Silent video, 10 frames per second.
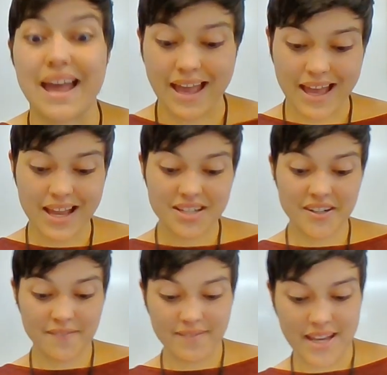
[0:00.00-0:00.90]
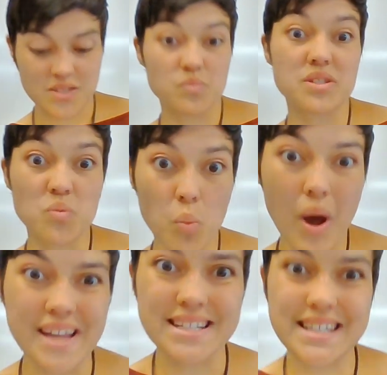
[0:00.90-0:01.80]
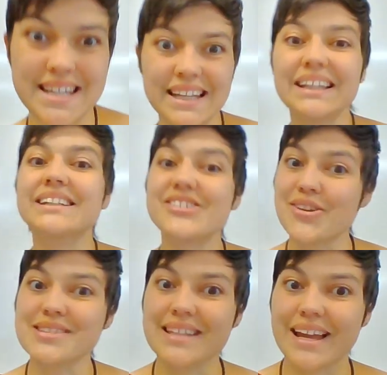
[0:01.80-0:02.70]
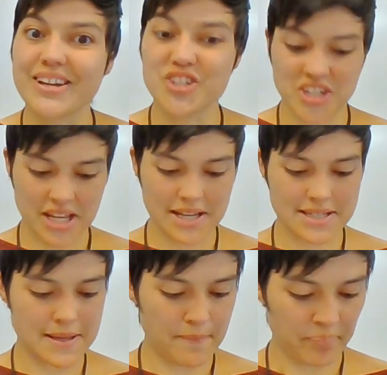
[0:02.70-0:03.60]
and her face was white, just like a sheet.